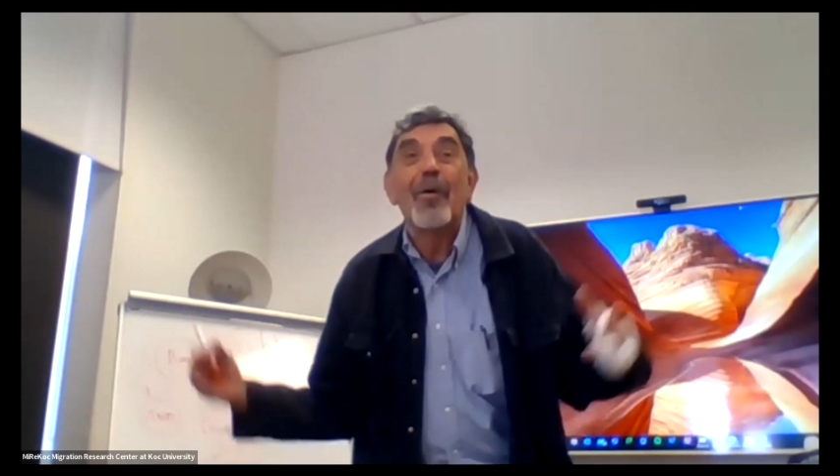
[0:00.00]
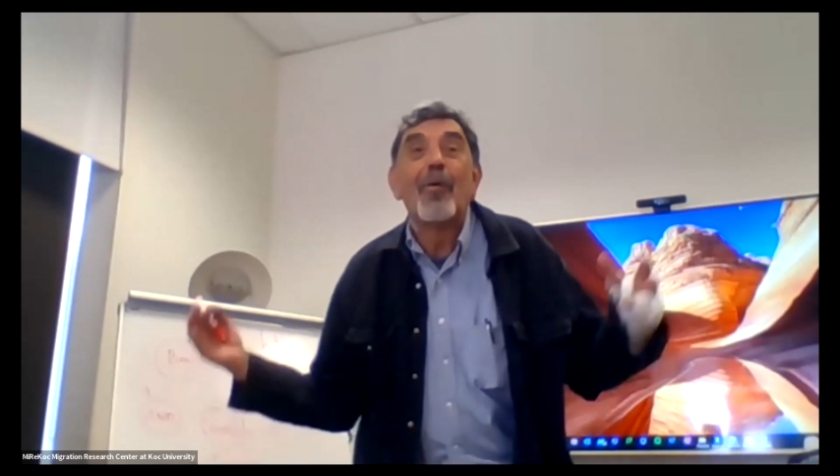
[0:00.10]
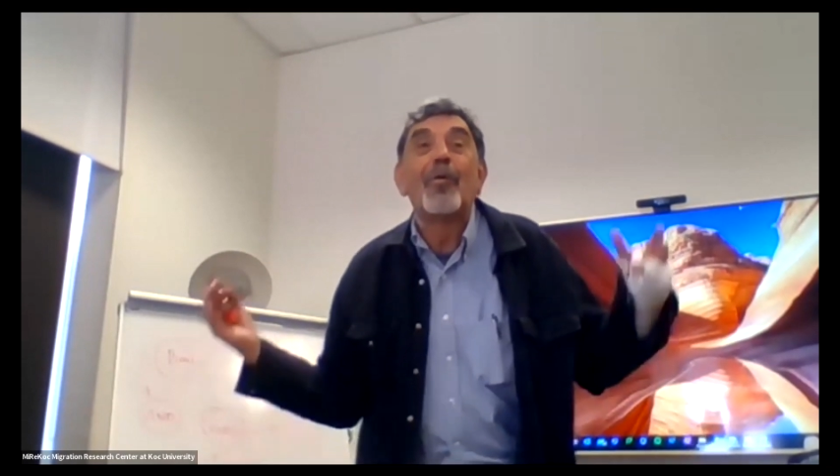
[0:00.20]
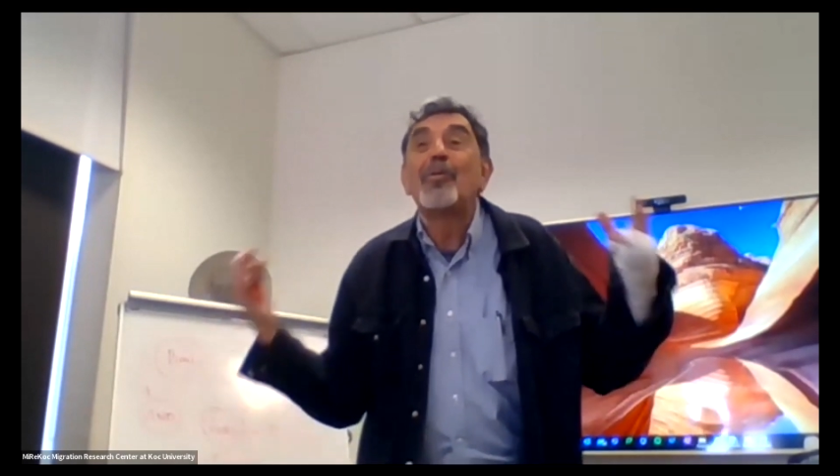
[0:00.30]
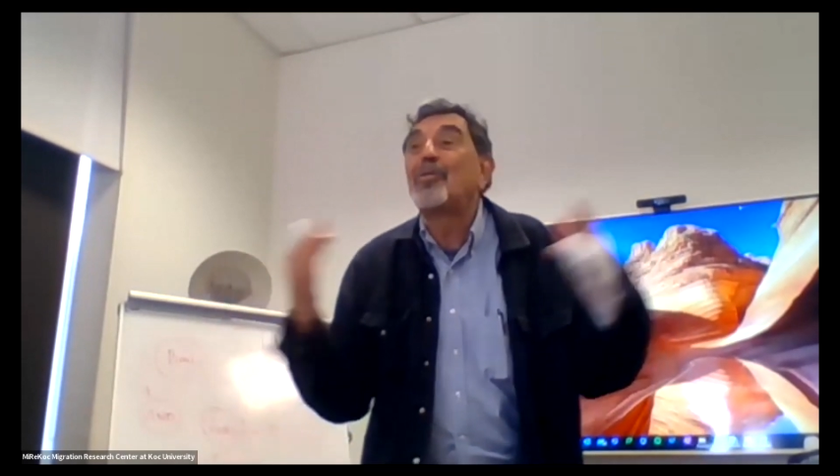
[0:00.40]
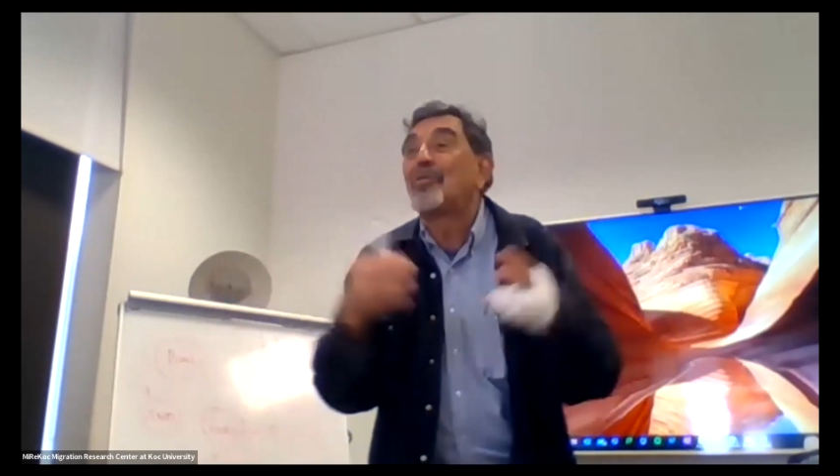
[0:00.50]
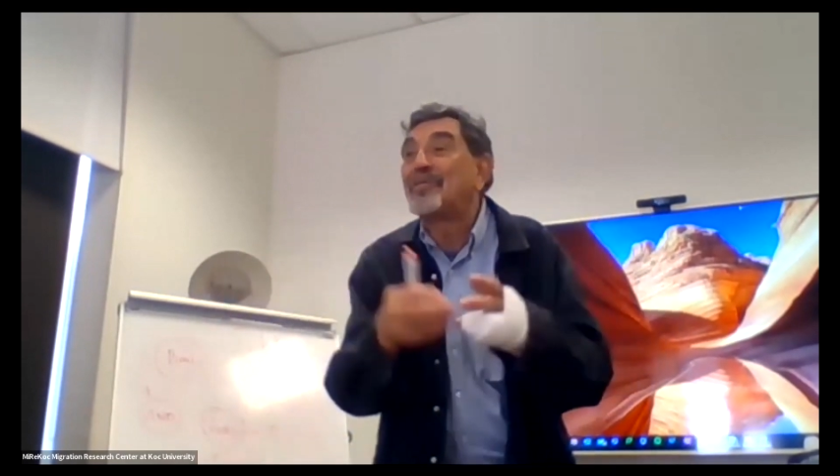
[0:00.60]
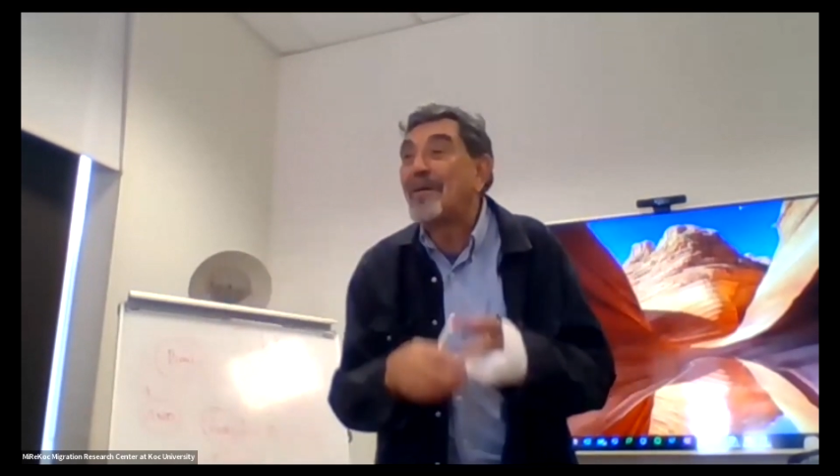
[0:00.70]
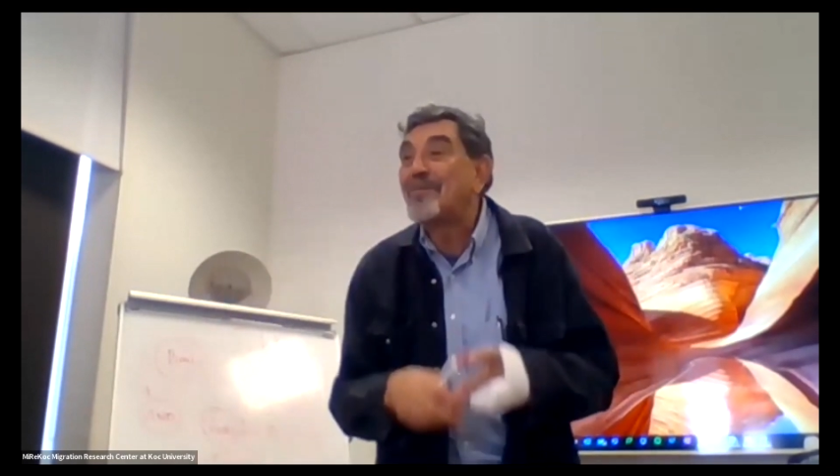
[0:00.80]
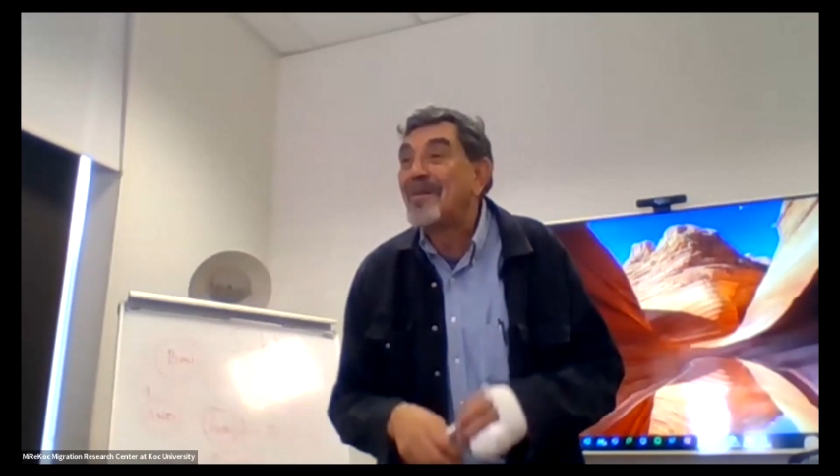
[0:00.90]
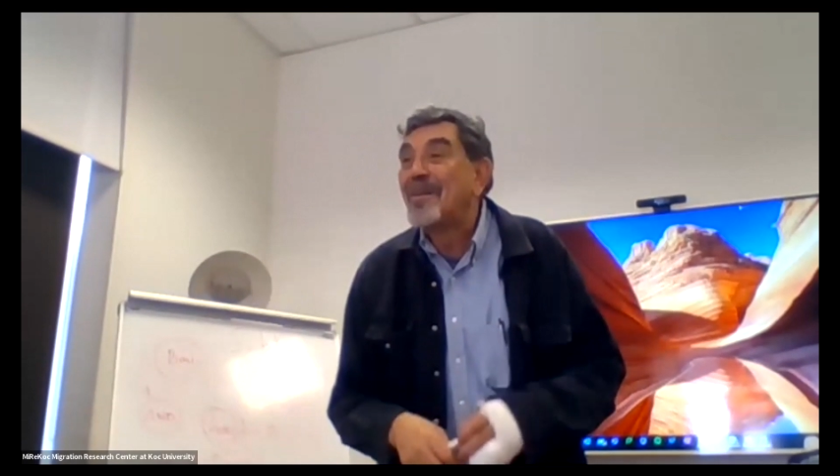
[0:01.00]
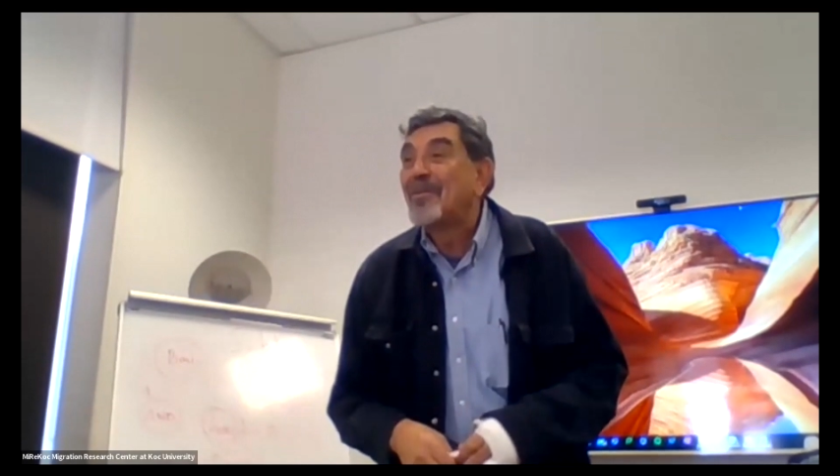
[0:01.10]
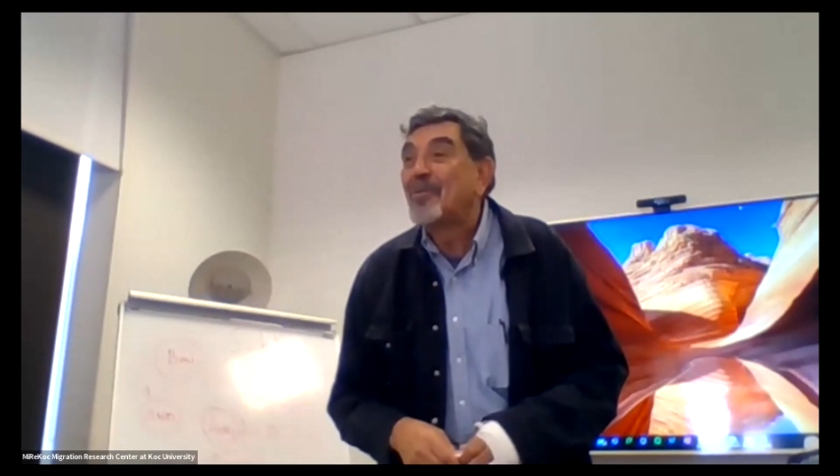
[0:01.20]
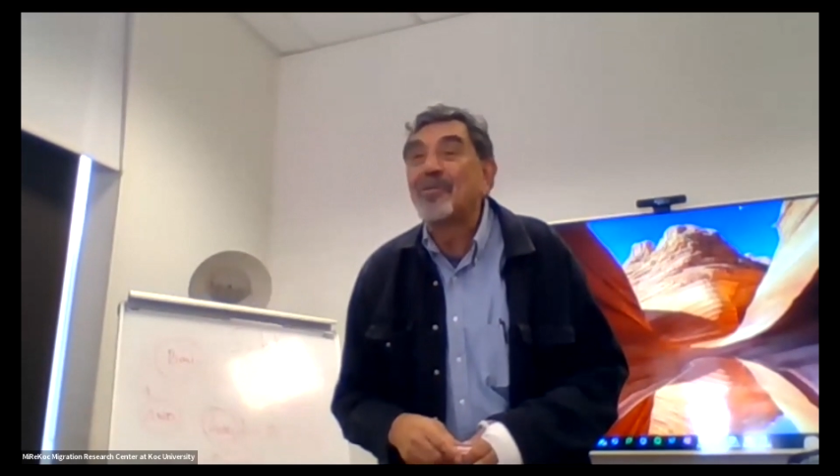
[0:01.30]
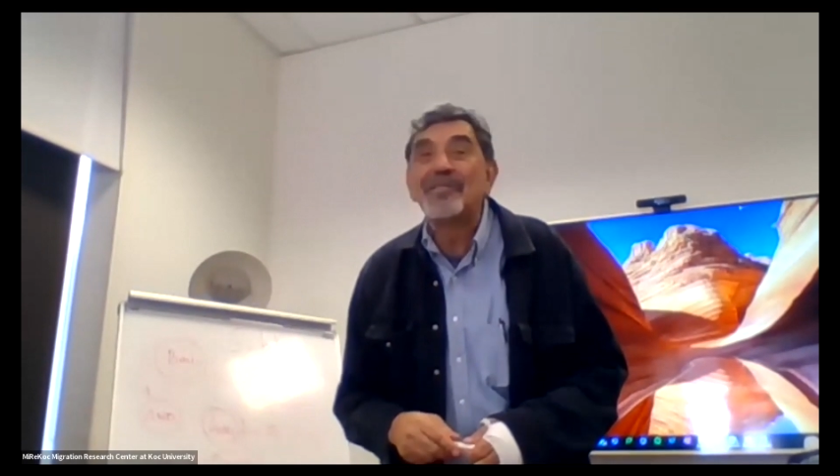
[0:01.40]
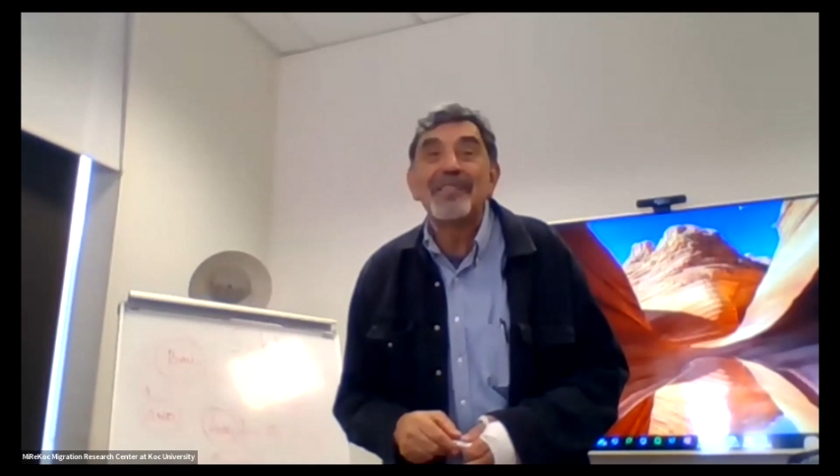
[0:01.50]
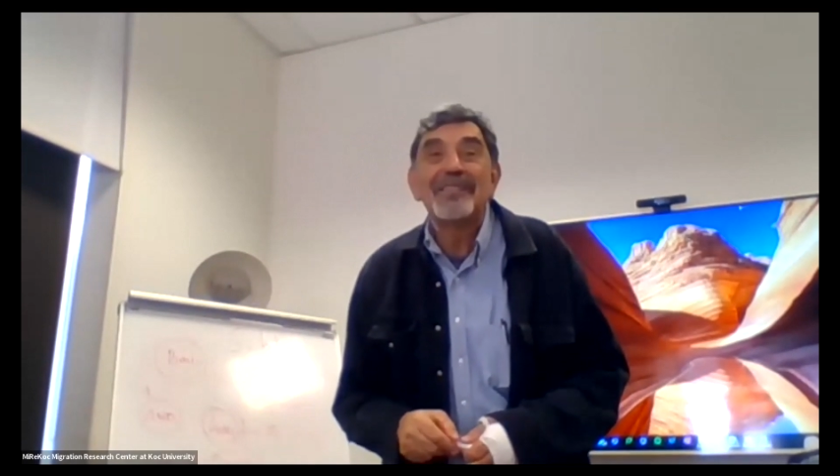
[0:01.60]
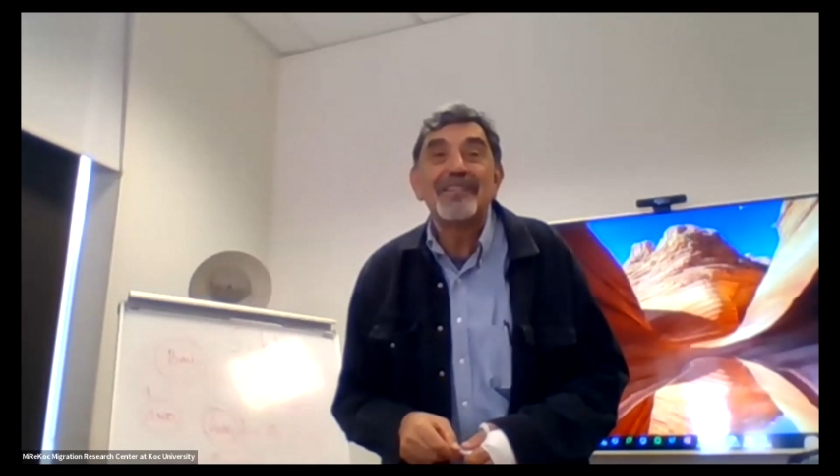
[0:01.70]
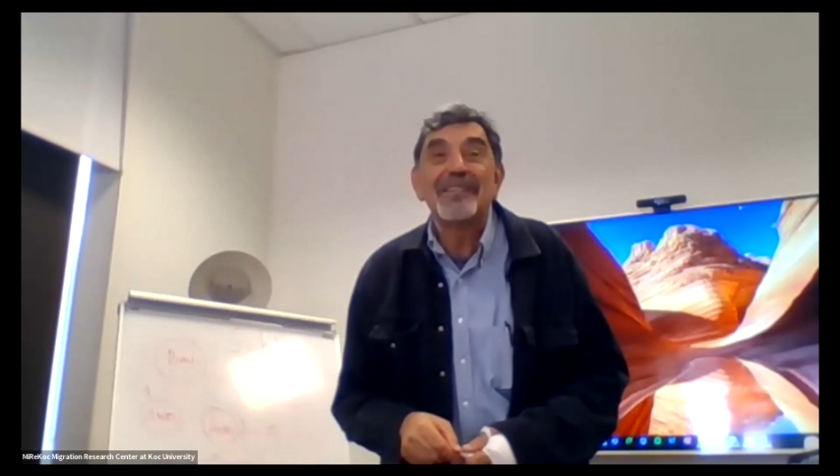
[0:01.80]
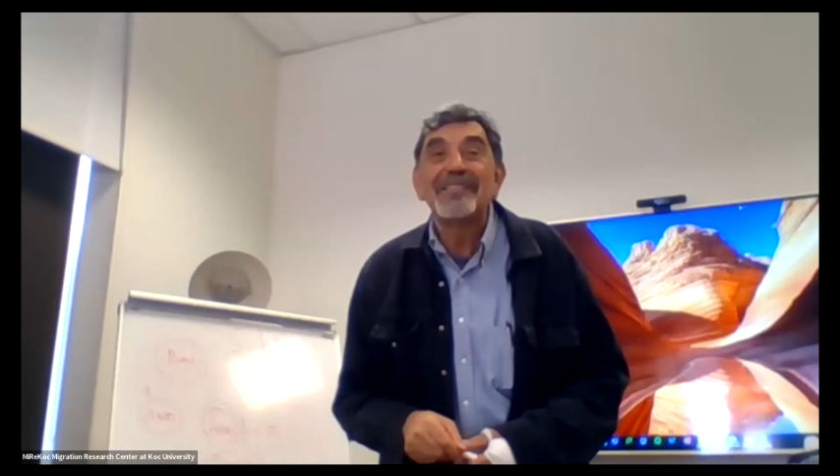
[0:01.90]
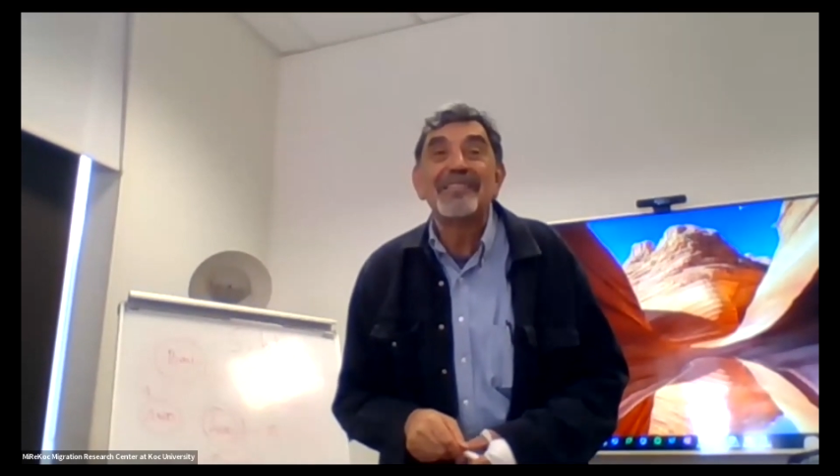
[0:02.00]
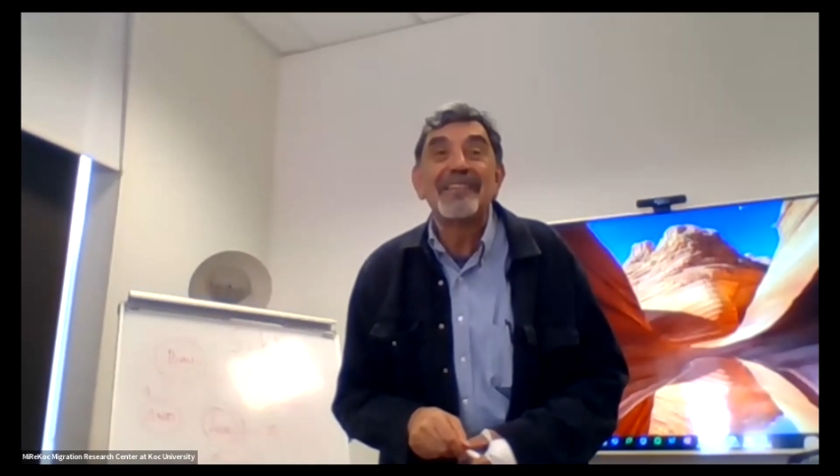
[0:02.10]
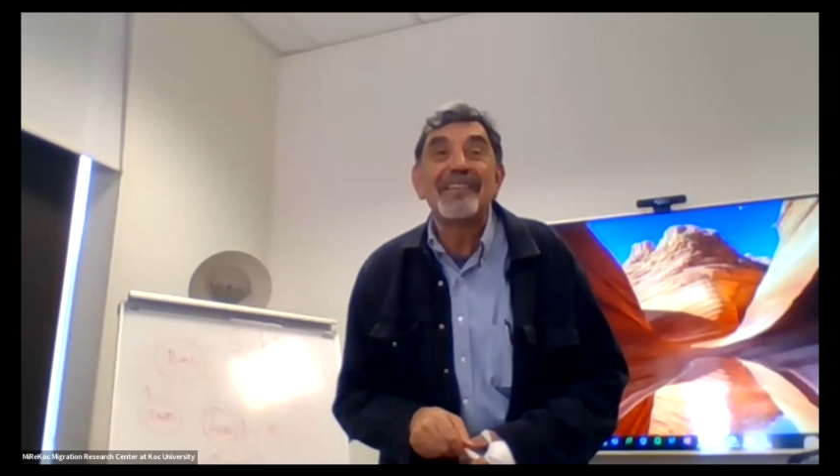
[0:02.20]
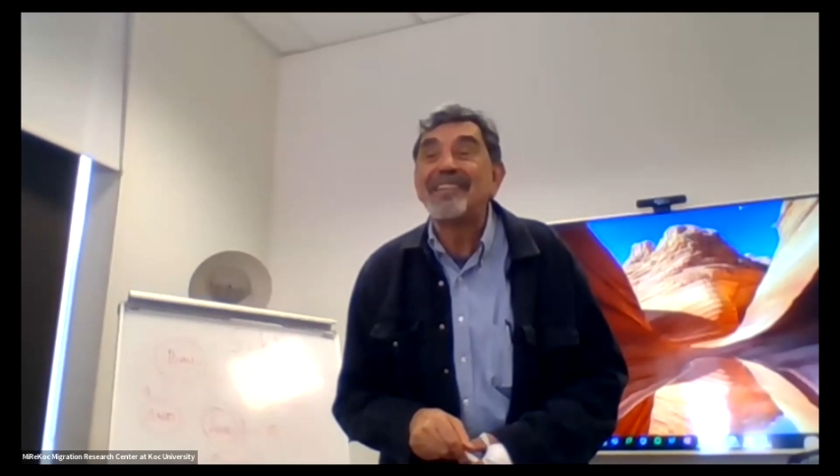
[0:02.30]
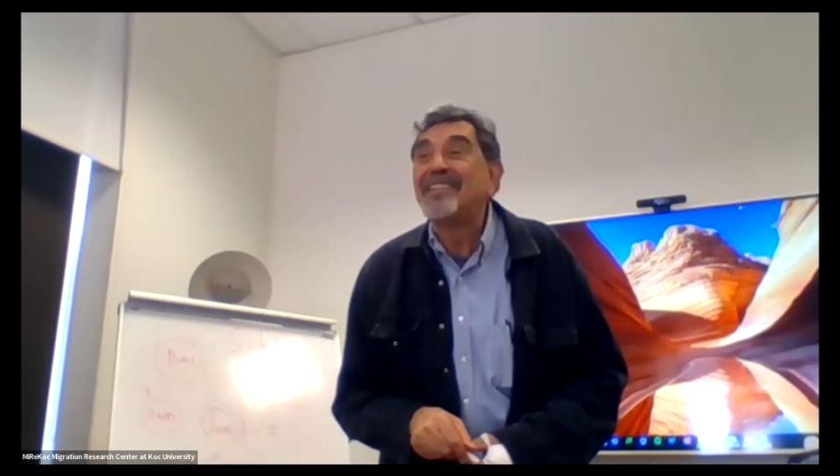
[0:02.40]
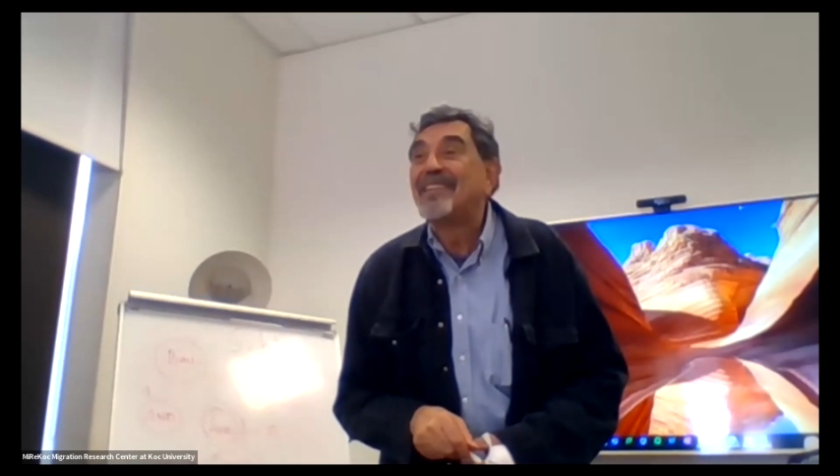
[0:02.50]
all of them concentrated in